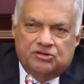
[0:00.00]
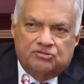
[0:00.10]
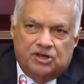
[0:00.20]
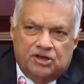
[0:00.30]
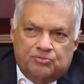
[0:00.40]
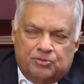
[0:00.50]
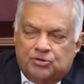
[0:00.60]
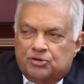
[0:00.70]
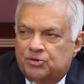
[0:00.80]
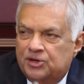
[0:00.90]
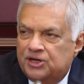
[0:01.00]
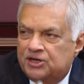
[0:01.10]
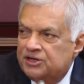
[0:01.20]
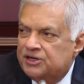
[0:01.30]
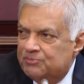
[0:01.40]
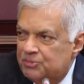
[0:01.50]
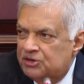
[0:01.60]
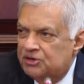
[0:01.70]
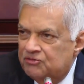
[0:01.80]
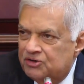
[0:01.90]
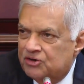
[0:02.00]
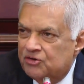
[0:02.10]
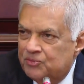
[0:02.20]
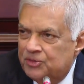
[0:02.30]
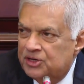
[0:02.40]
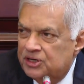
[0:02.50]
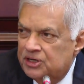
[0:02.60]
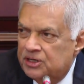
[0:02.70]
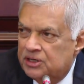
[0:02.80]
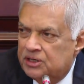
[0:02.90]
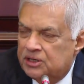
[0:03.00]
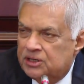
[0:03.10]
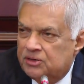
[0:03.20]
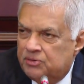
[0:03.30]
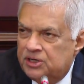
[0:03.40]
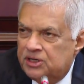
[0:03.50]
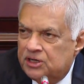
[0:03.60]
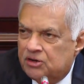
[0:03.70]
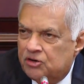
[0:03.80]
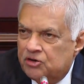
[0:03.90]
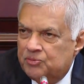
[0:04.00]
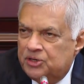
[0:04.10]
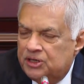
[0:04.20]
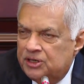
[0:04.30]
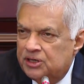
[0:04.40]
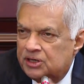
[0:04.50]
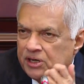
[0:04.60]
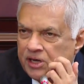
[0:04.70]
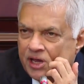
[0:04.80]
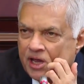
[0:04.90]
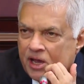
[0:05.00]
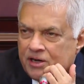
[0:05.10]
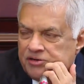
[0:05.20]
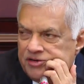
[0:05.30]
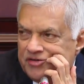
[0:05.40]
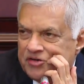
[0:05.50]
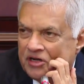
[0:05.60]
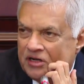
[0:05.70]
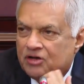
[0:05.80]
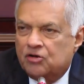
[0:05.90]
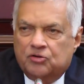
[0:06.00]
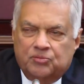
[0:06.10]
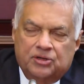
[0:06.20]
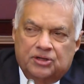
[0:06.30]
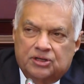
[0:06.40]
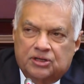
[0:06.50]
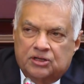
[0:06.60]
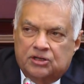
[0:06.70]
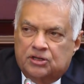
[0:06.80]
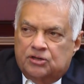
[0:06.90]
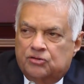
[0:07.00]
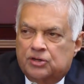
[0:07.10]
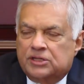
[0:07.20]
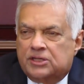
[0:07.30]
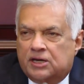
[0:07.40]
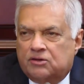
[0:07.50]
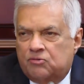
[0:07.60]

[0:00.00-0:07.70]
as export-oriented, competitive economy, a green economy, and a digital economy. So in that